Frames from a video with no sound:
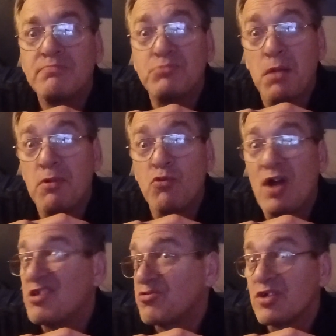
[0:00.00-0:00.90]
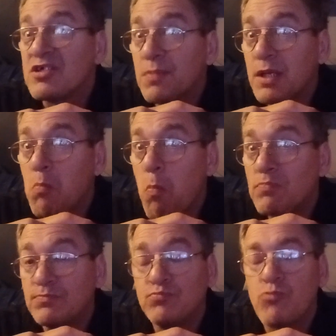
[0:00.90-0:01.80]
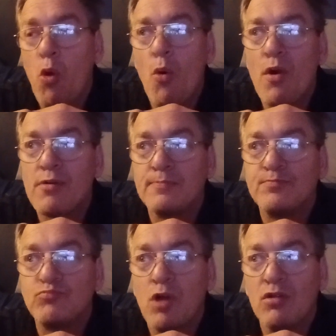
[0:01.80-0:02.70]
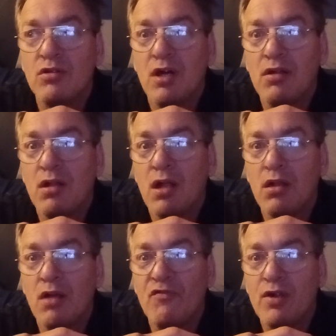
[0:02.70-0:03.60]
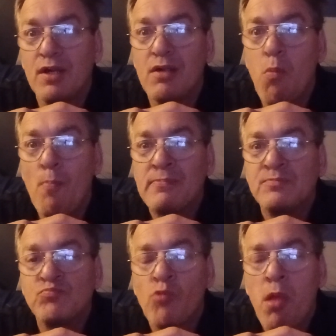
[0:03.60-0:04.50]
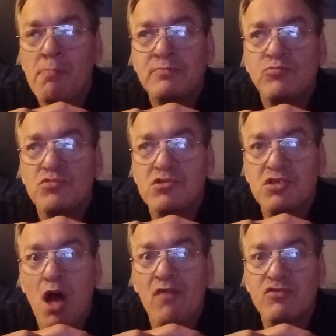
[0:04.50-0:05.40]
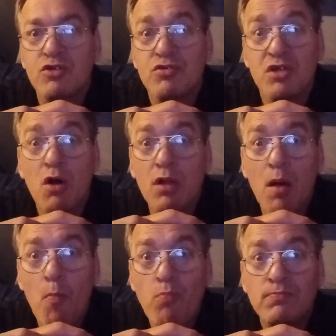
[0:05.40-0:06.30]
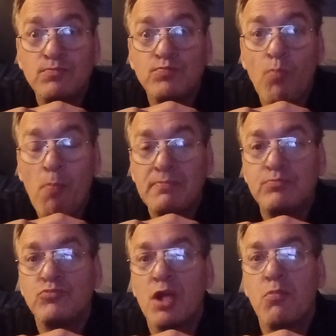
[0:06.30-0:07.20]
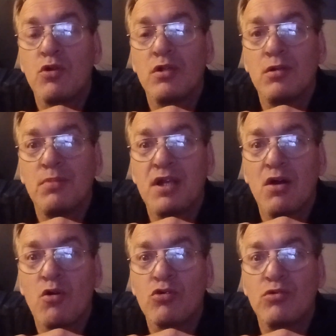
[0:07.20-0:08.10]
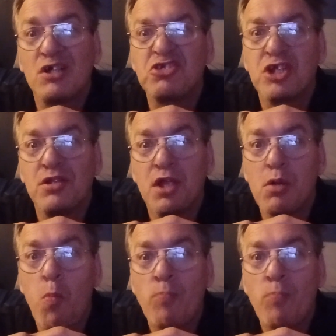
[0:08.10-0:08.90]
maybe Rice Krispie or a very soft granola. They put a little bit of crunch in there.